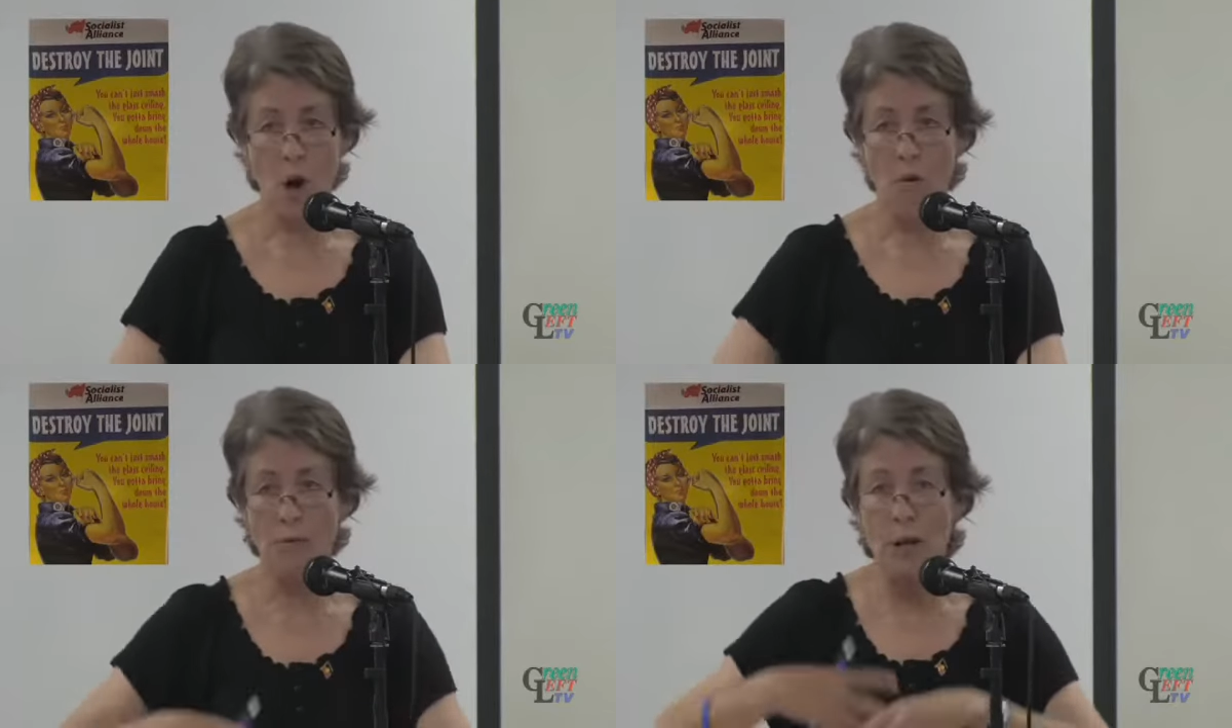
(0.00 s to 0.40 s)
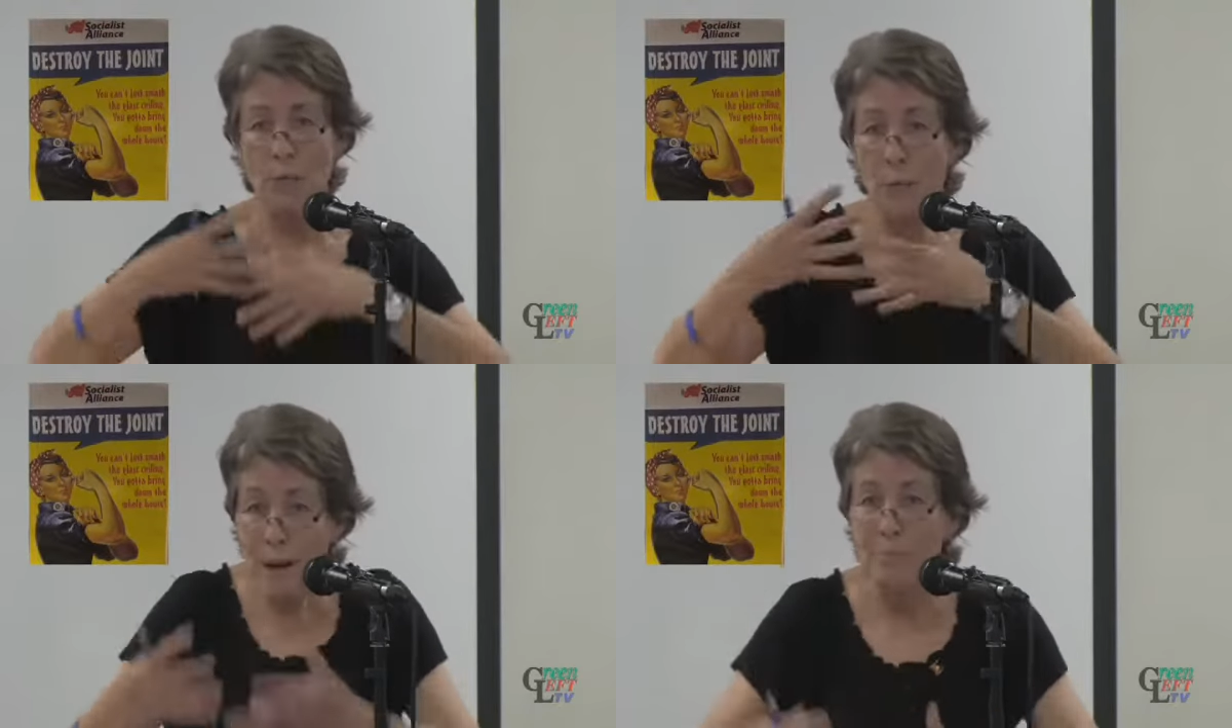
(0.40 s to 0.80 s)
of
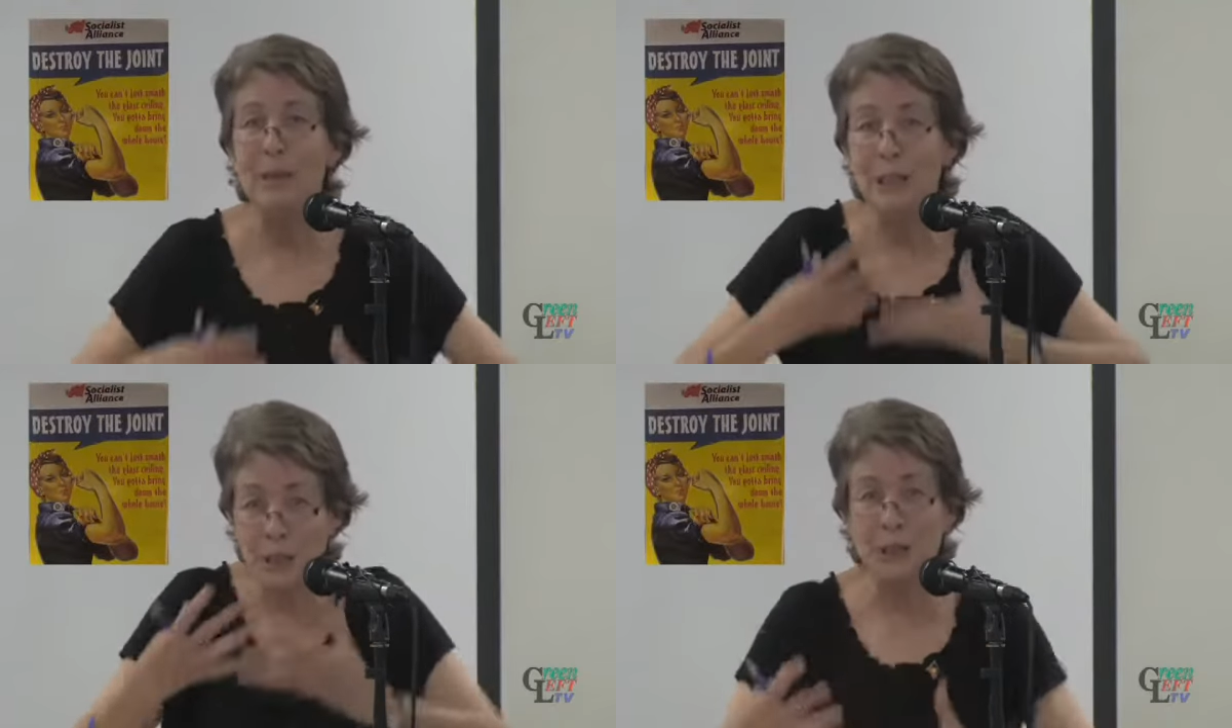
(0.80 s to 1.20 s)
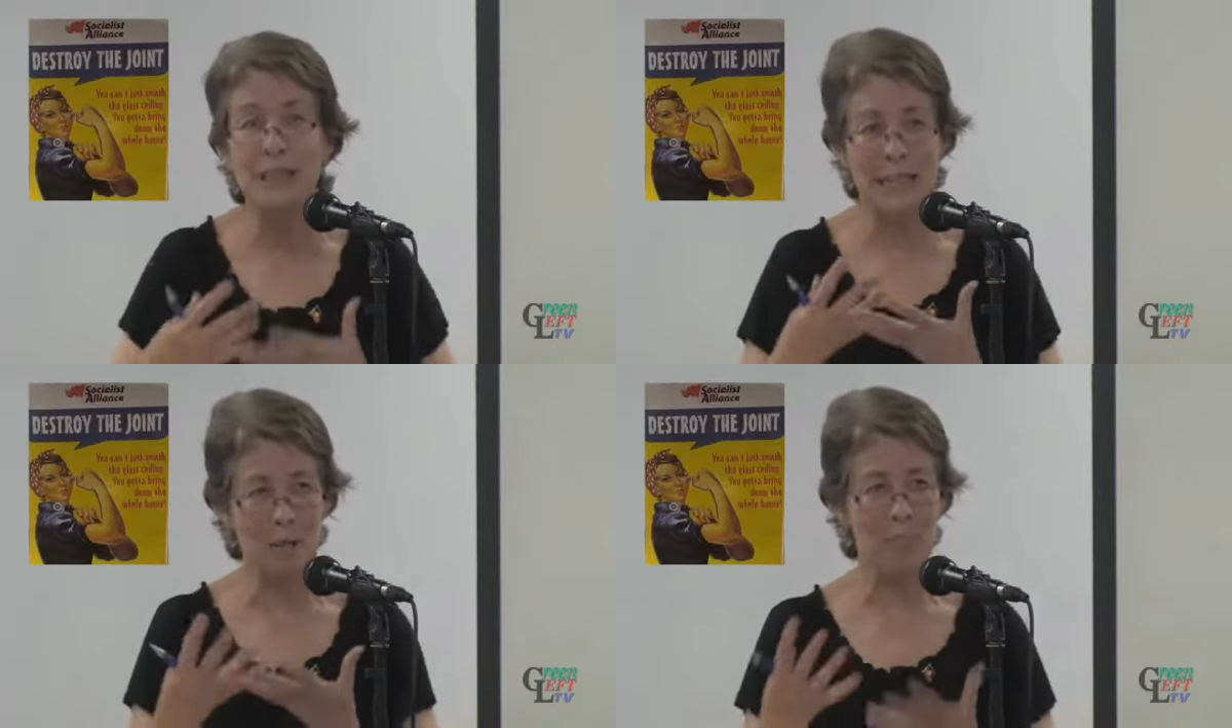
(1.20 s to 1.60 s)

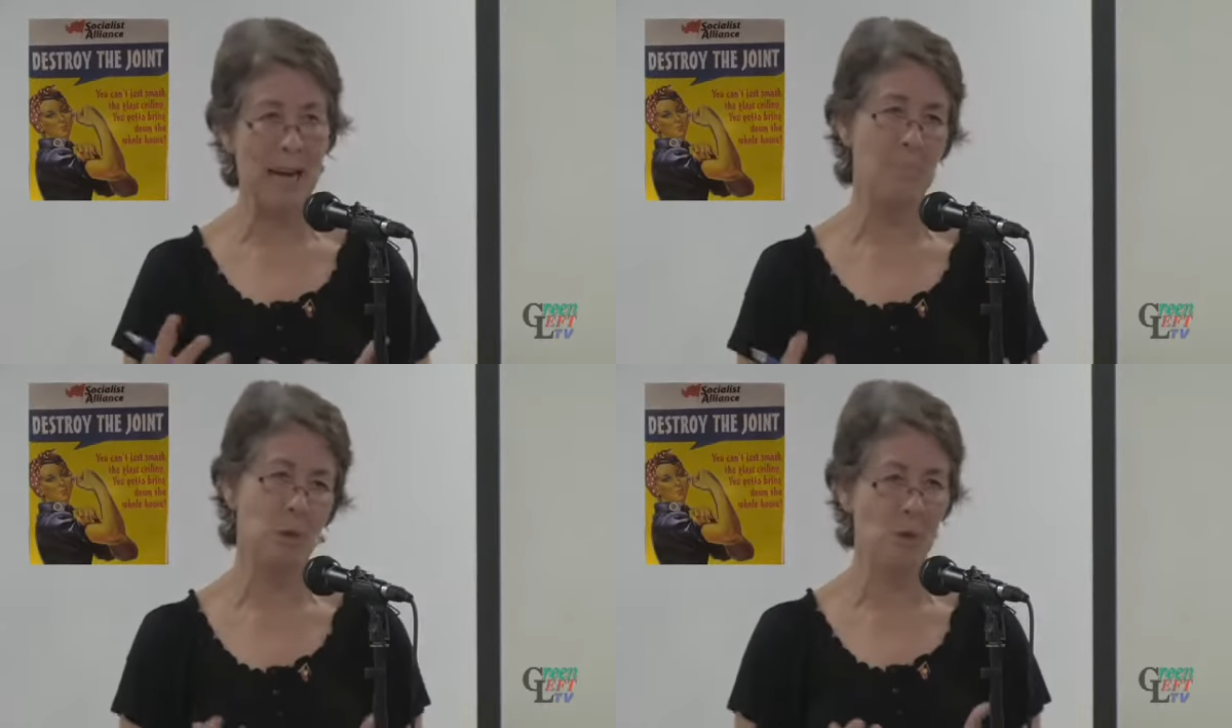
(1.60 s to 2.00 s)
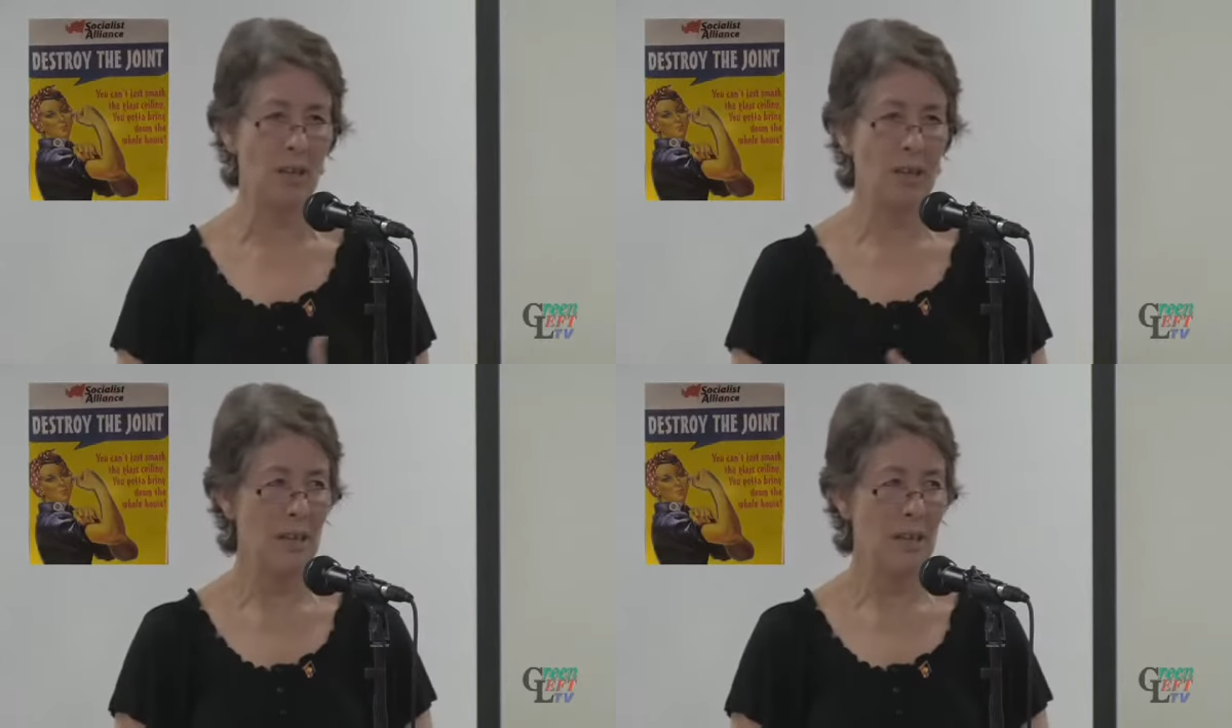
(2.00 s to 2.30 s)
reproducing people,